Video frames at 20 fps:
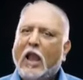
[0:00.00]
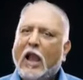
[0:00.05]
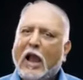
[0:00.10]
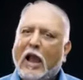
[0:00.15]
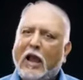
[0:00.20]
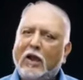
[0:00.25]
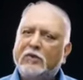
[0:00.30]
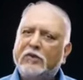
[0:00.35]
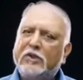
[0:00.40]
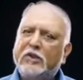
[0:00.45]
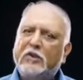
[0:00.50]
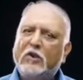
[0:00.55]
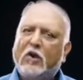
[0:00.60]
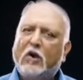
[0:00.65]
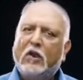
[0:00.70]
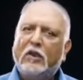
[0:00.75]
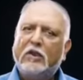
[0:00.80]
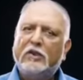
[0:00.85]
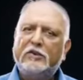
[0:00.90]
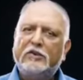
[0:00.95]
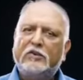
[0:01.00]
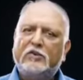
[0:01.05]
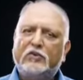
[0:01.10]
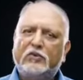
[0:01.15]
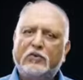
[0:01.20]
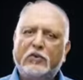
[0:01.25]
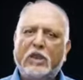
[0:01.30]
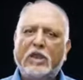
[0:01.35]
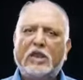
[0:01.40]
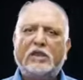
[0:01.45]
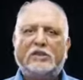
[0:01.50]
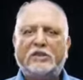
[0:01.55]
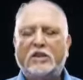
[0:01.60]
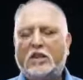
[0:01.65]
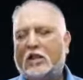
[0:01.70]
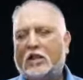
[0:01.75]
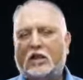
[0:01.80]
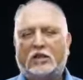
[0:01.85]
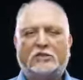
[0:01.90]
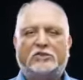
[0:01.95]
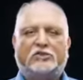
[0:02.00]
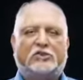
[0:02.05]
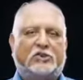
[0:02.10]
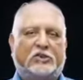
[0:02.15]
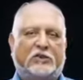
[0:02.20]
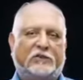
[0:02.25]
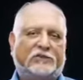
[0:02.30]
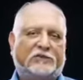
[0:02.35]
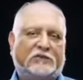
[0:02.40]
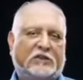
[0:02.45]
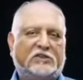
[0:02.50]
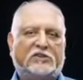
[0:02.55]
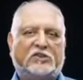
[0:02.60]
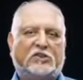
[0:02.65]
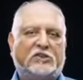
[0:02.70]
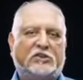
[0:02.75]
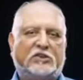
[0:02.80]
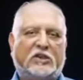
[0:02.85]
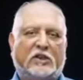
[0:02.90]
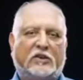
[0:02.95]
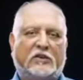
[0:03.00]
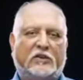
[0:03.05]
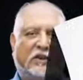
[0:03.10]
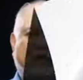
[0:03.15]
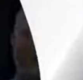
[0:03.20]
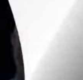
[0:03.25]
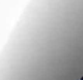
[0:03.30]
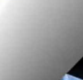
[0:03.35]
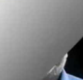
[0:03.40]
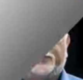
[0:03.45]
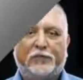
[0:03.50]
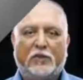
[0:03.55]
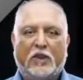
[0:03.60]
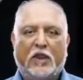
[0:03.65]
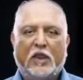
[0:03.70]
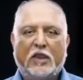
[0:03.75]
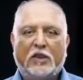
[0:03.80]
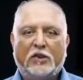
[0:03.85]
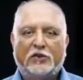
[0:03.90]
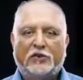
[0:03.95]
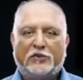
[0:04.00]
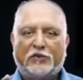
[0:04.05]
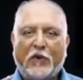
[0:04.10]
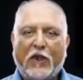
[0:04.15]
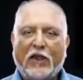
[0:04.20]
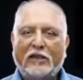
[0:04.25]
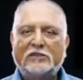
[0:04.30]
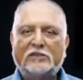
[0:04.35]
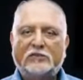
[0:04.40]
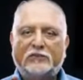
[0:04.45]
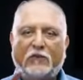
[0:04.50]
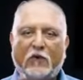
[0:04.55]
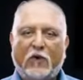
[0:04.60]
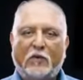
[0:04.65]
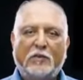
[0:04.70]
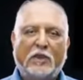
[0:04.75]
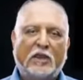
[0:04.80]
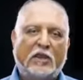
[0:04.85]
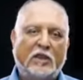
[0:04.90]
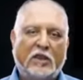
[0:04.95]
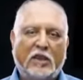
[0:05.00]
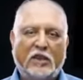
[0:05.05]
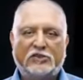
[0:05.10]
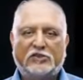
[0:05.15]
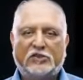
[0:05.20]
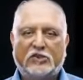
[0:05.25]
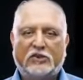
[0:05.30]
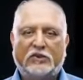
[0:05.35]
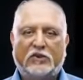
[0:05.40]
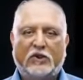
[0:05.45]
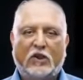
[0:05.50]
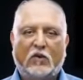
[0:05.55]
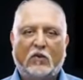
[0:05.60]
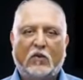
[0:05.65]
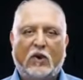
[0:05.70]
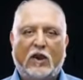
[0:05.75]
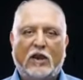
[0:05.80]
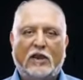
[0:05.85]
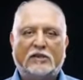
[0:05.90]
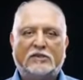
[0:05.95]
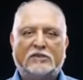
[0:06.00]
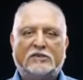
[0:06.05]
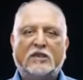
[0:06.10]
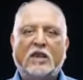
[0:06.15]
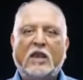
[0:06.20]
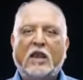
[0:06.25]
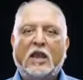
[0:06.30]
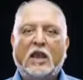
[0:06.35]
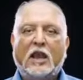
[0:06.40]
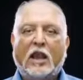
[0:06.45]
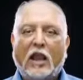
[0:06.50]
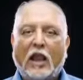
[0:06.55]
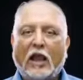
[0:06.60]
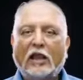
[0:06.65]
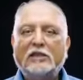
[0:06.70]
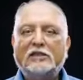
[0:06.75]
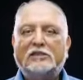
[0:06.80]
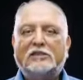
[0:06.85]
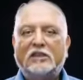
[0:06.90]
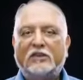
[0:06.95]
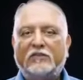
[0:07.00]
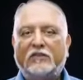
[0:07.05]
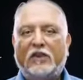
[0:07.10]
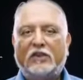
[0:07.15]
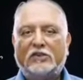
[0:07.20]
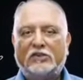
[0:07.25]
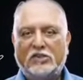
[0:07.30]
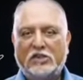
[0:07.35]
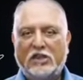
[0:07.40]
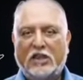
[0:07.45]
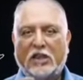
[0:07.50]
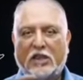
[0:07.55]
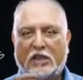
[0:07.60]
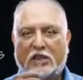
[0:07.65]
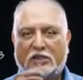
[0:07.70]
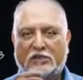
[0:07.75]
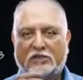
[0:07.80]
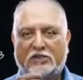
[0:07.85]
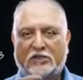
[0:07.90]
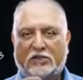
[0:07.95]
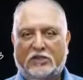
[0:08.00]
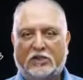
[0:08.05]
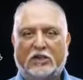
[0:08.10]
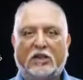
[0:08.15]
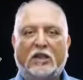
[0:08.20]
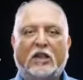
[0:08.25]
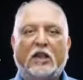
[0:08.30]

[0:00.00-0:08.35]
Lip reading: How did Holland create a culture of such integrity? Transforming a nation requires cultivating character.